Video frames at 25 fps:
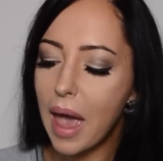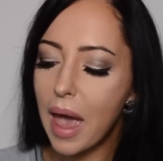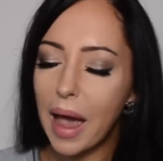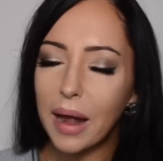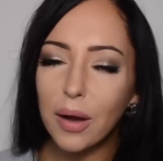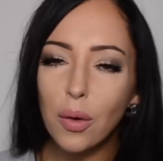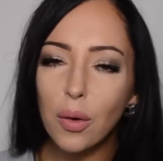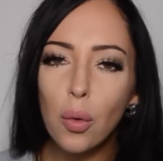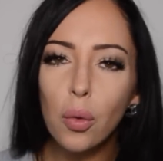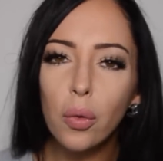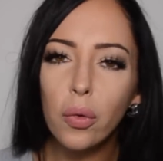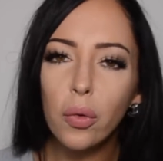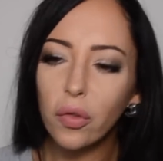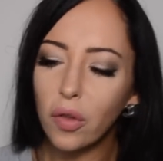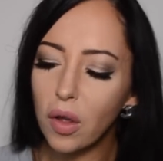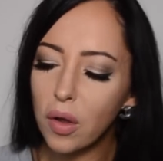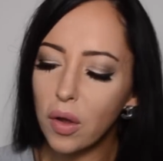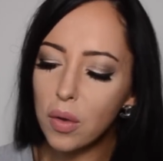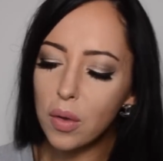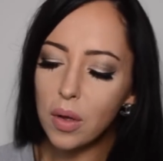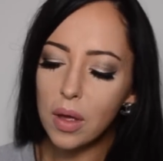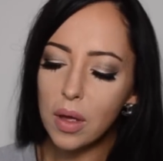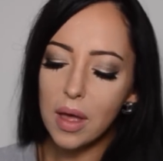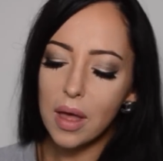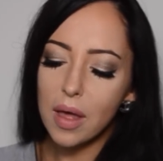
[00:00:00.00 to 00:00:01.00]
And
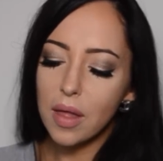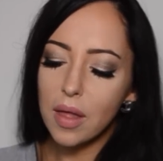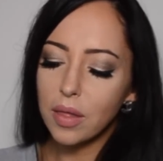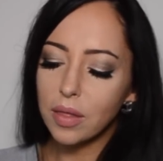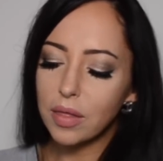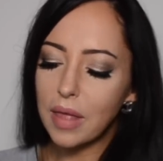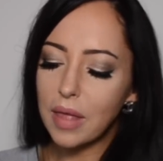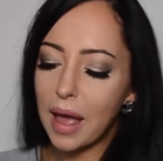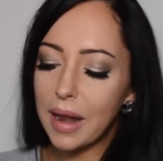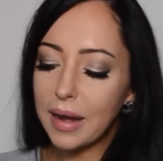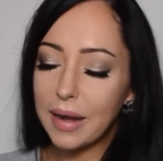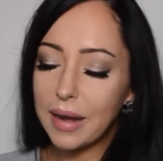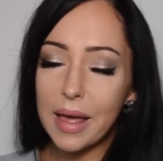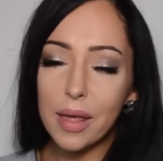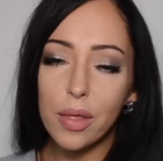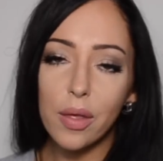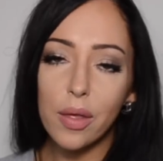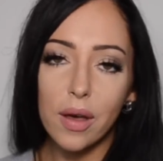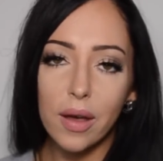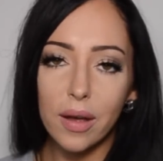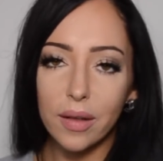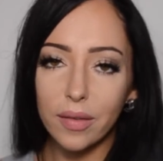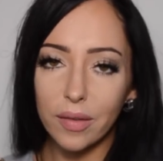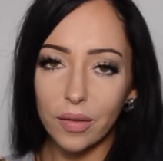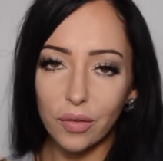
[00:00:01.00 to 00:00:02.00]
also that
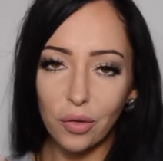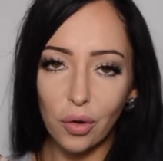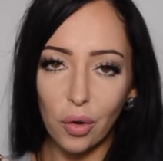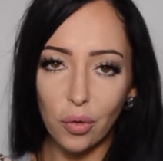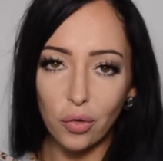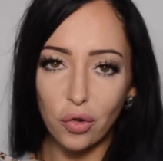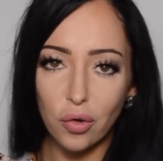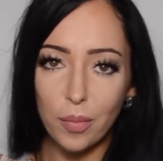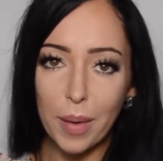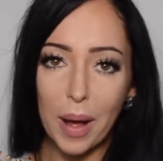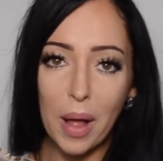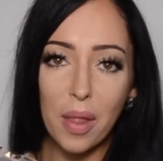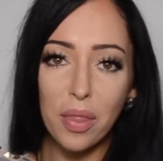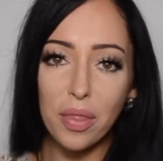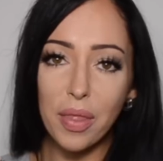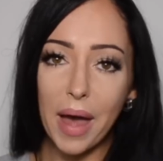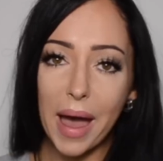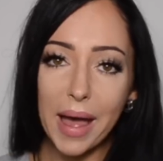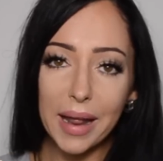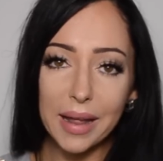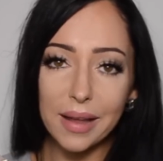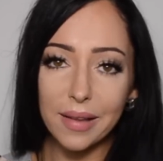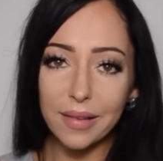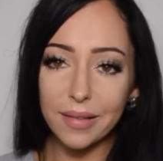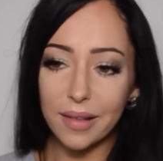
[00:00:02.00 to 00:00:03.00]
leather, as I've told you about,
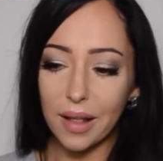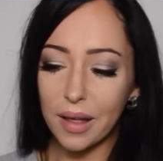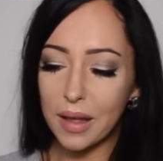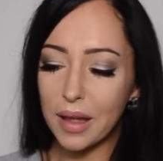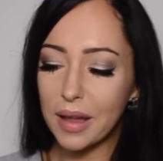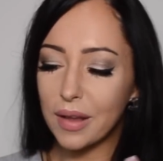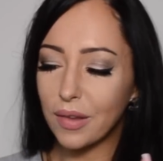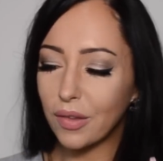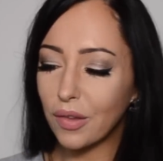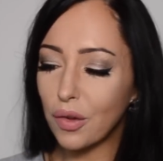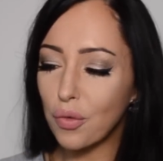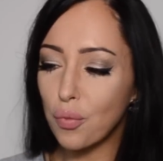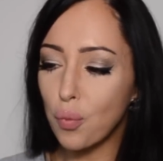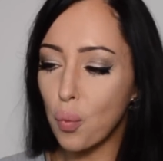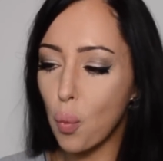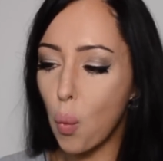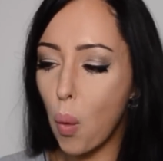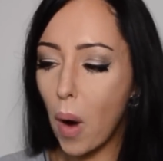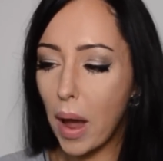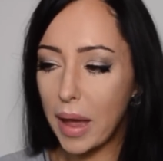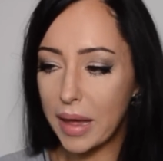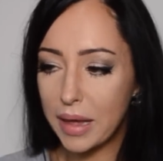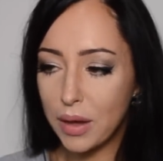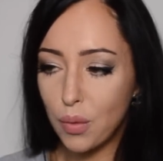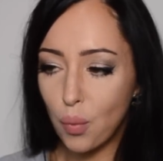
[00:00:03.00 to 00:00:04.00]
that is like, it's
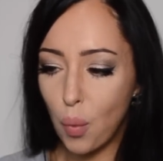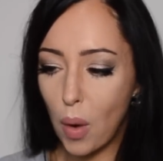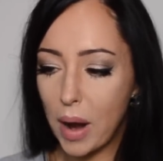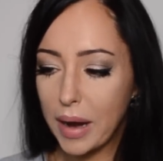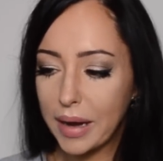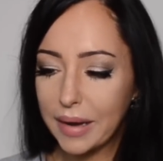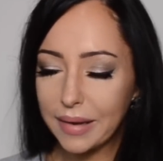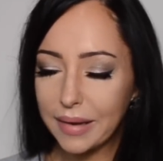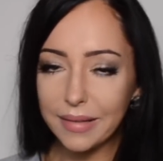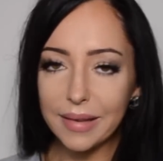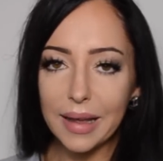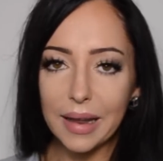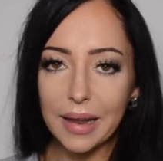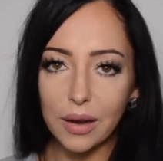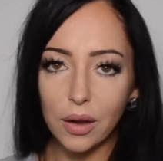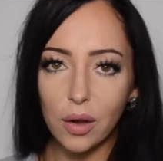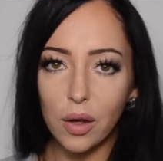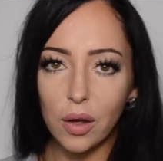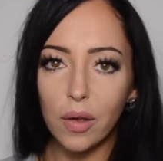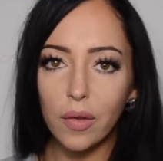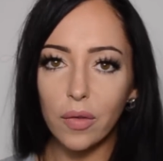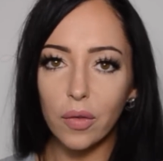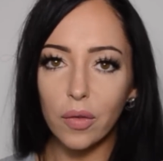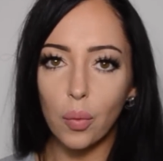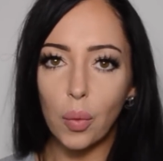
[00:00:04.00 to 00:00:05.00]
way, way
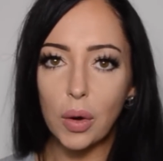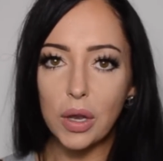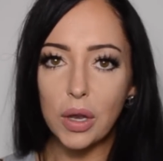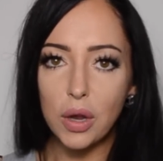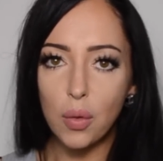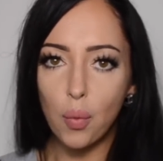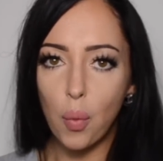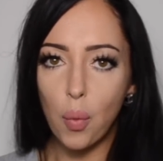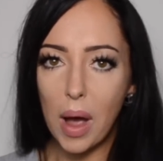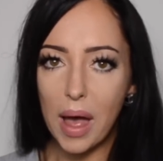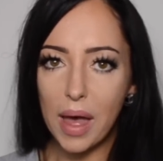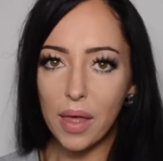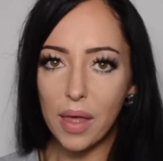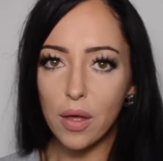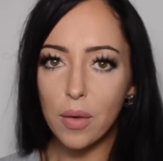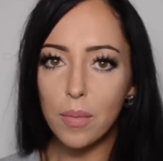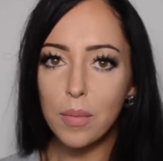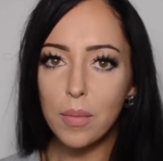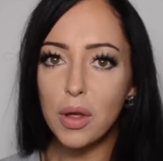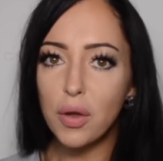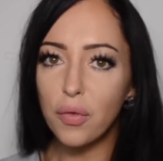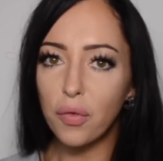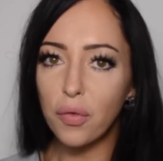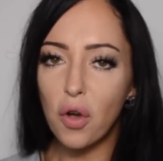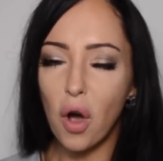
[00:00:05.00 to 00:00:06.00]
delicate. So when you wear
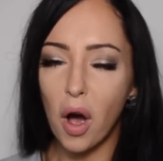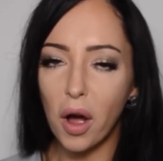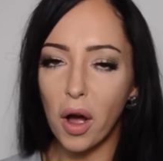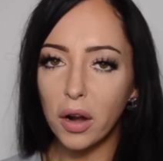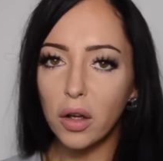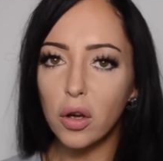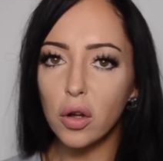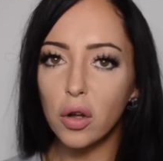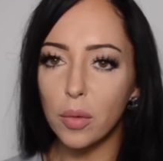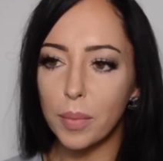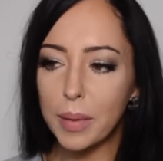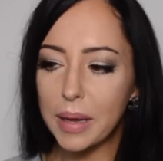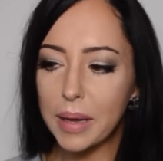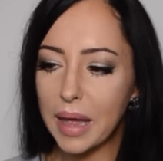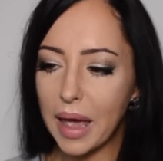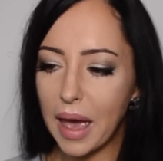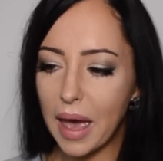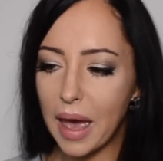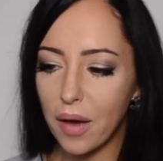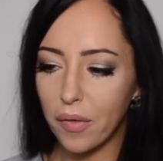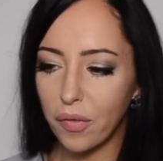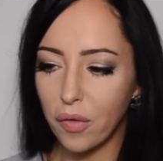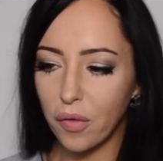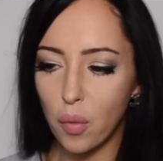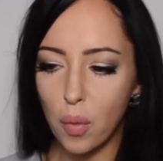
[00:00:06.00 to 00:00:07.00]
them, you've kind of got to be
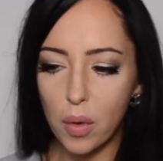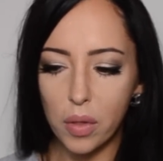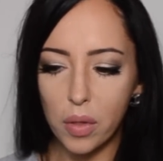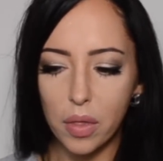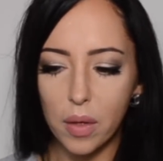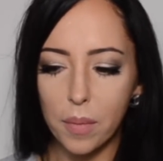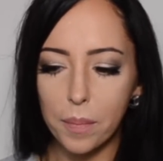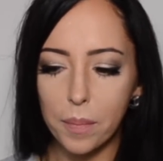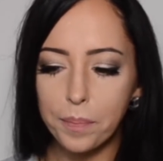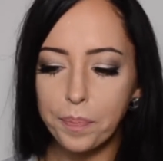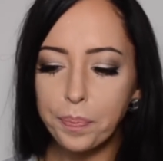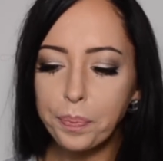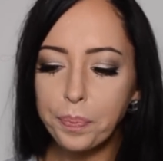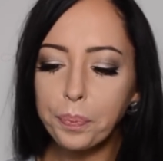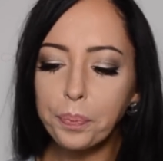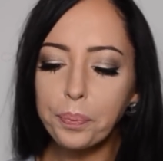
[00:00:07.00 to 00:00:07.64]
careful with them.